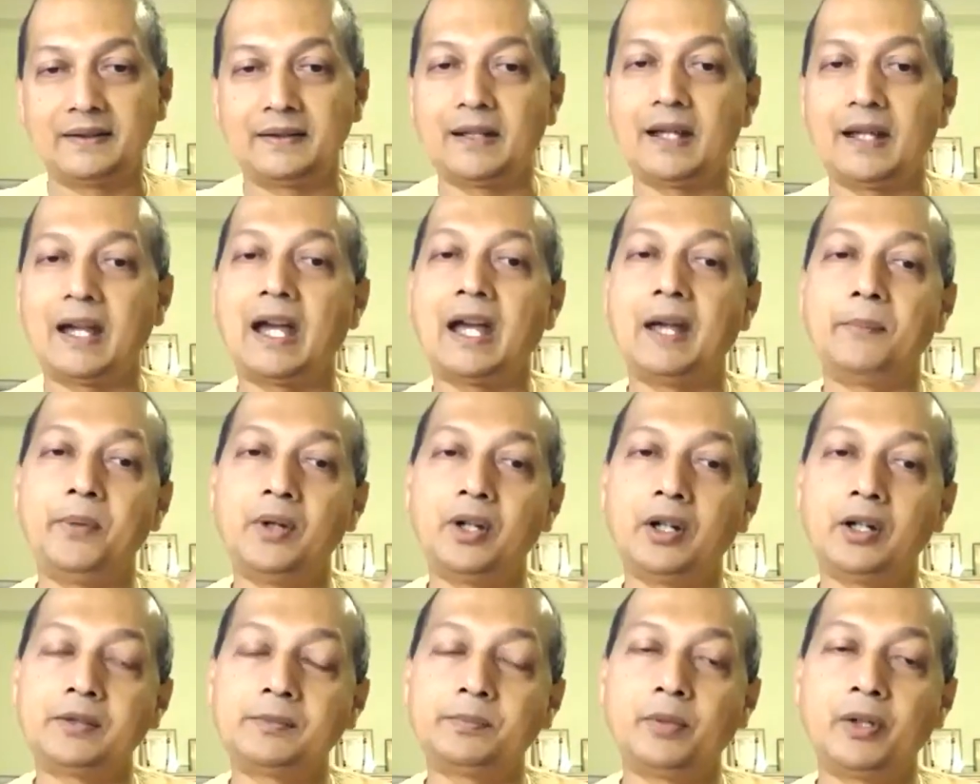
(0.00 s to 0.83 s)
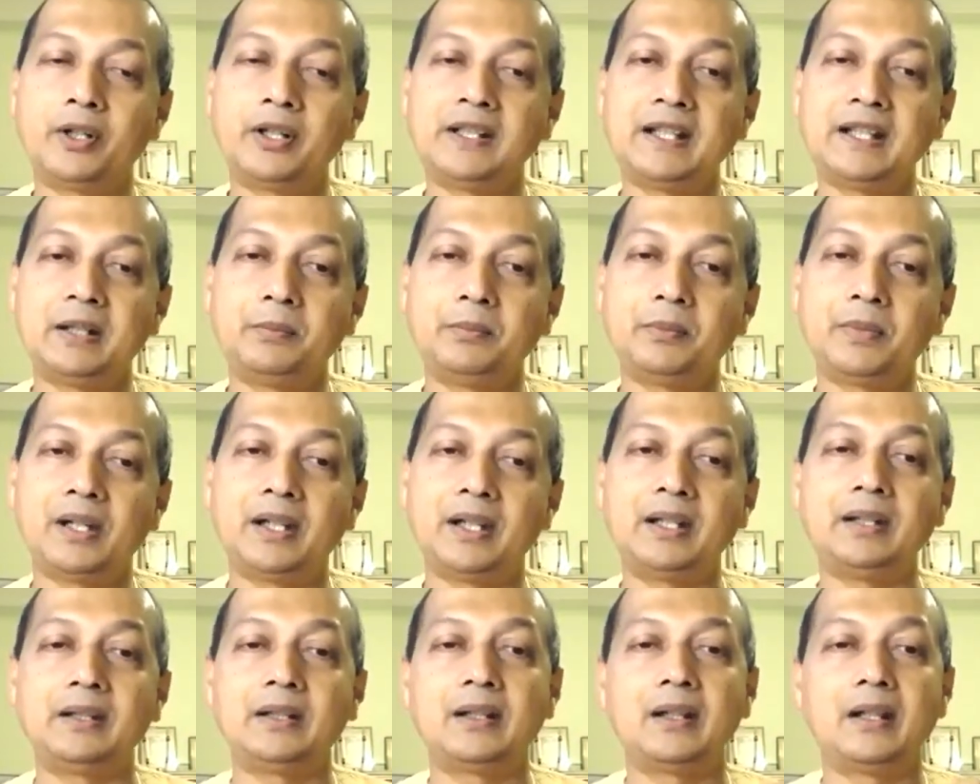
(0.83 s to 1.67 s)
I am not body and
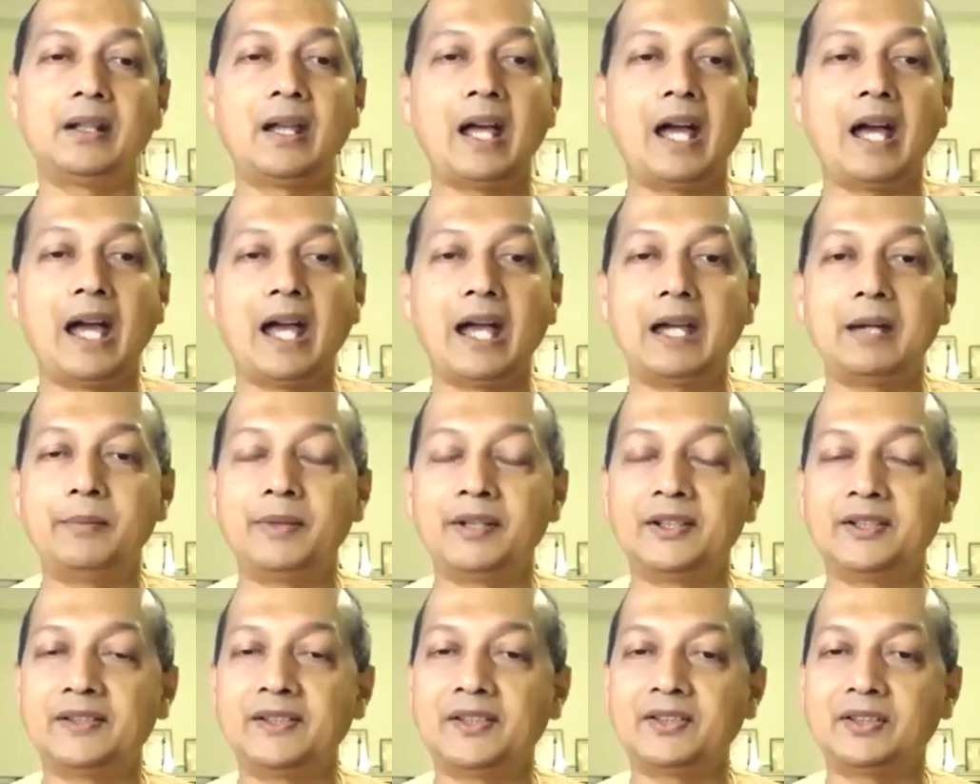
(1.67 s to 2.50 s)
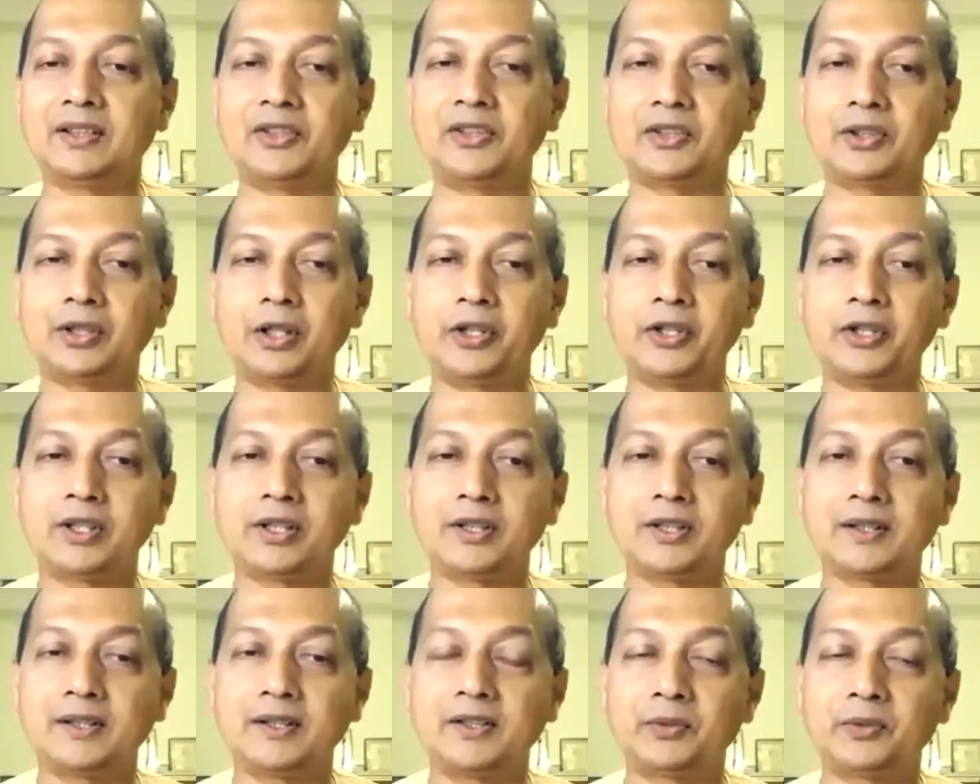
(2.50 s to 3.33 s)
mind. I am existence,
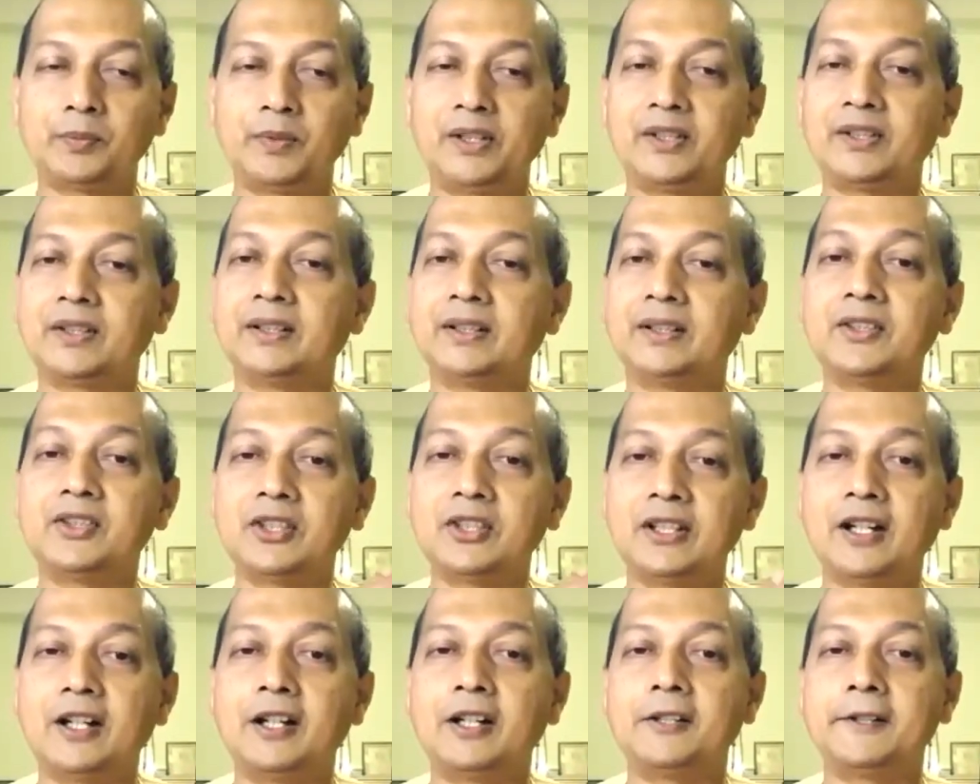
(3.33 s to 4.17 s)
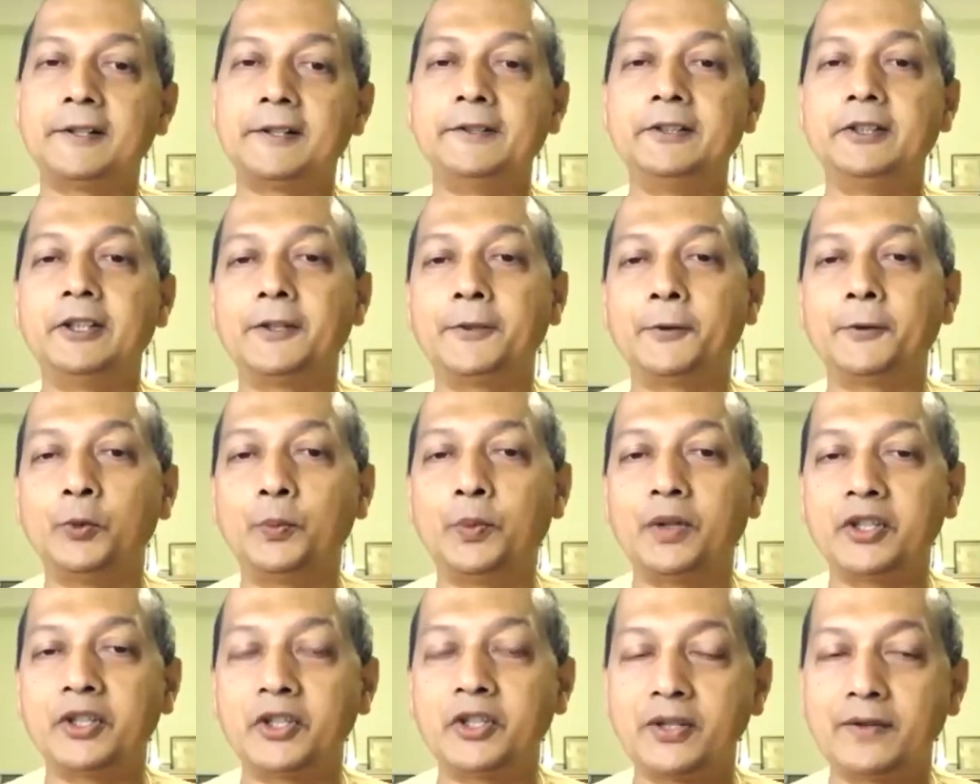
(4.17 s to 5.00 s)
consciousness, bliss. Chidananda
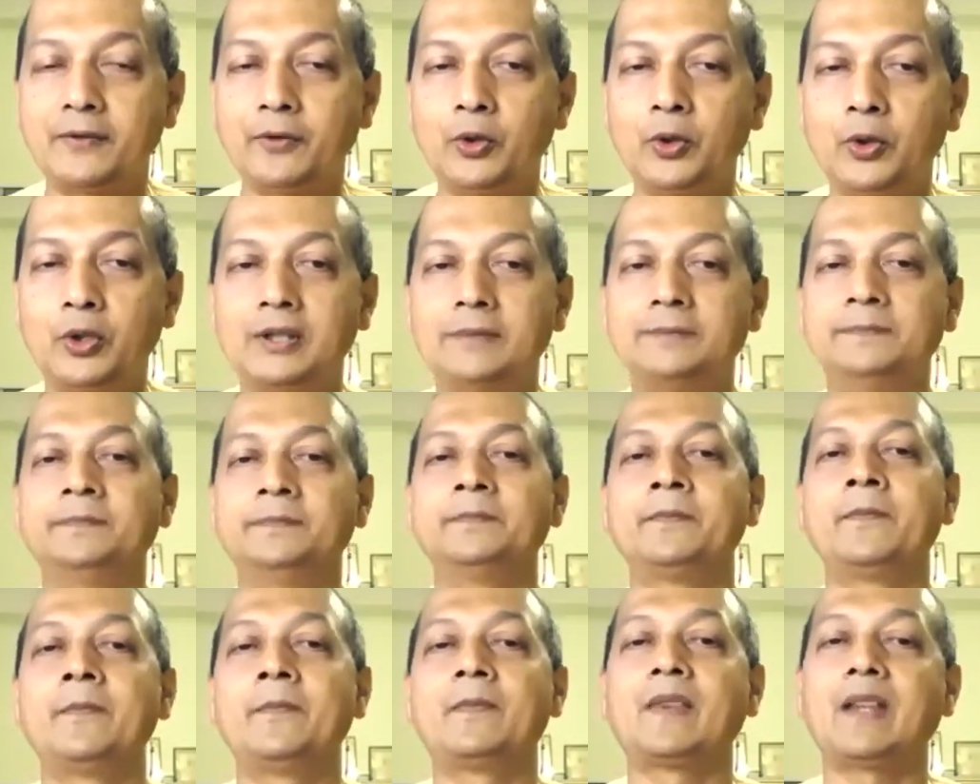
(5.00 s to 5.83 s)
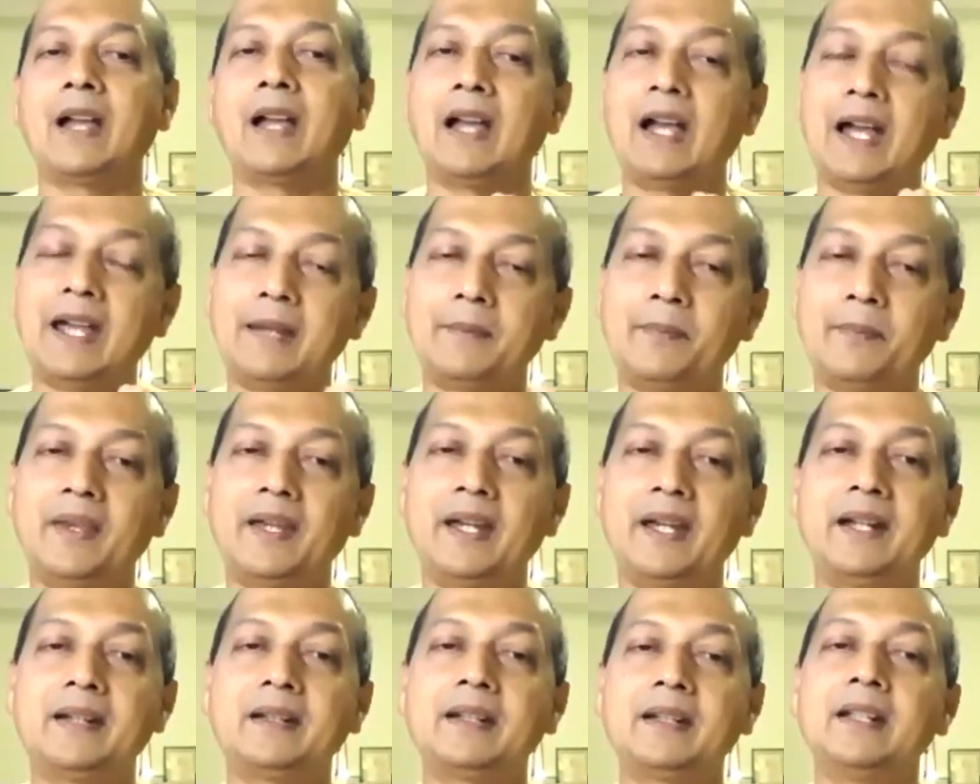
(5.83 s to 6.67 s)
Rupa Shivoham. I am
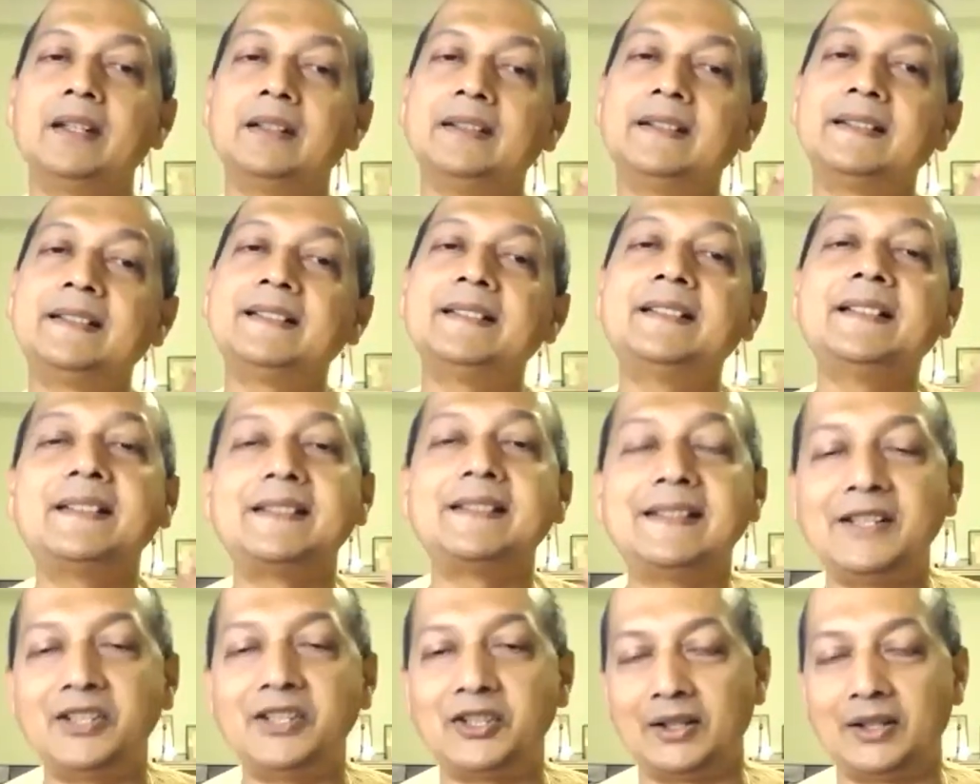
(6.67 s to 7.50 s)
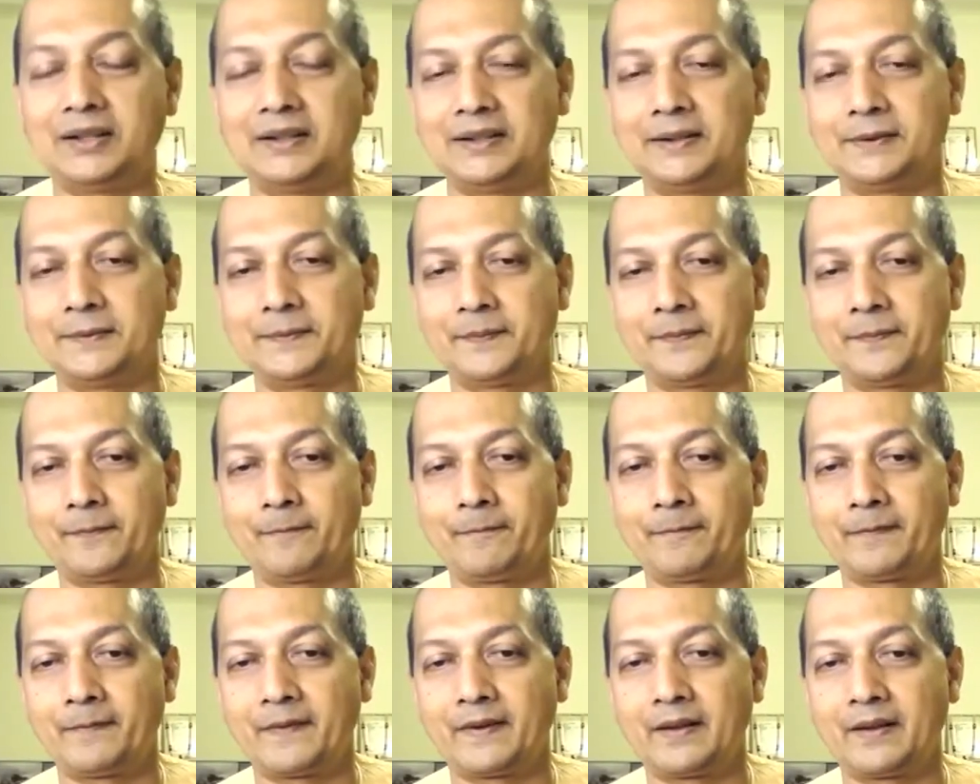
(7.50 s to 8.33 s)
that. This is the teaching.
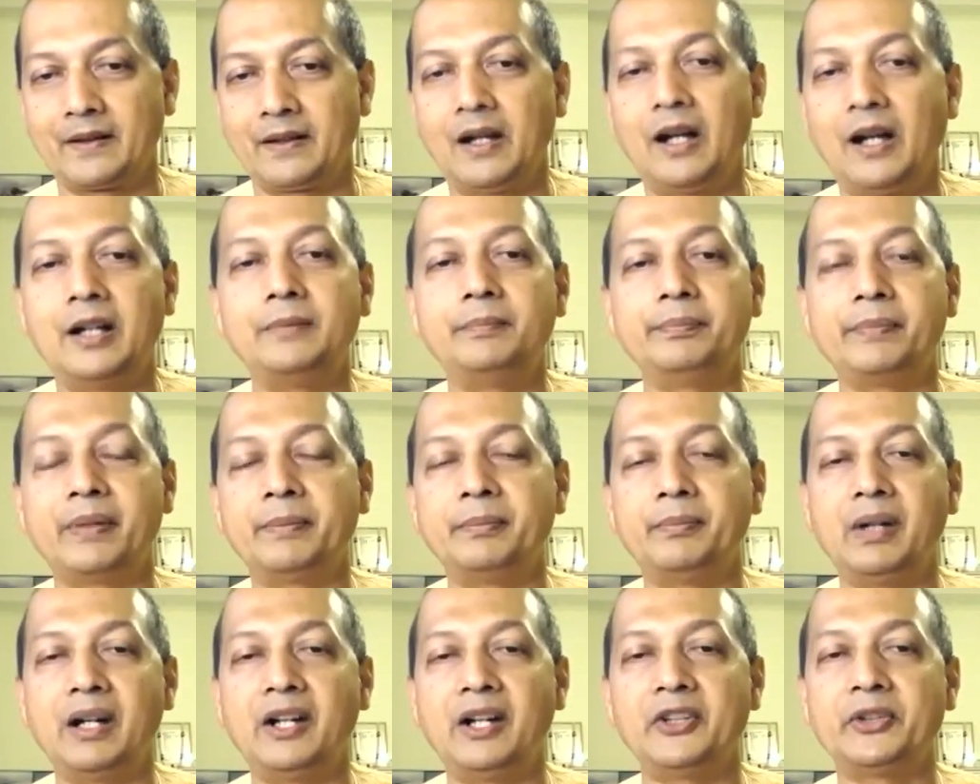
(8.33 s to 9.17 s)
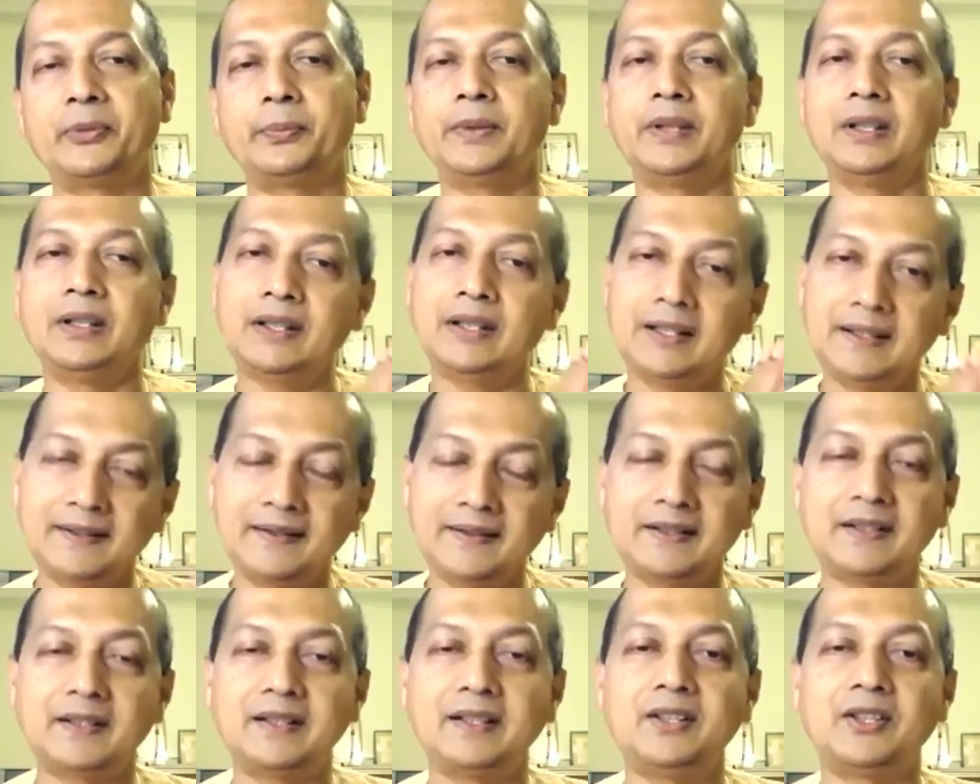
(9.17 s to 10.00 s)
Aham Brahmasmi. That is
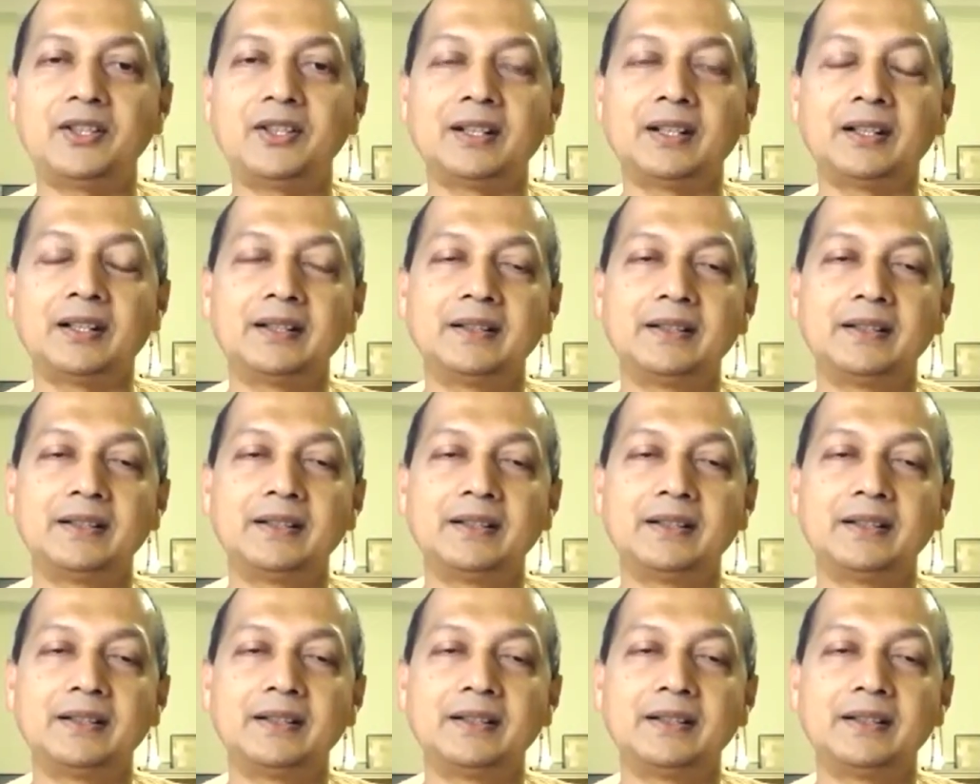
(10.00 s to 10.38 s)
the teaching.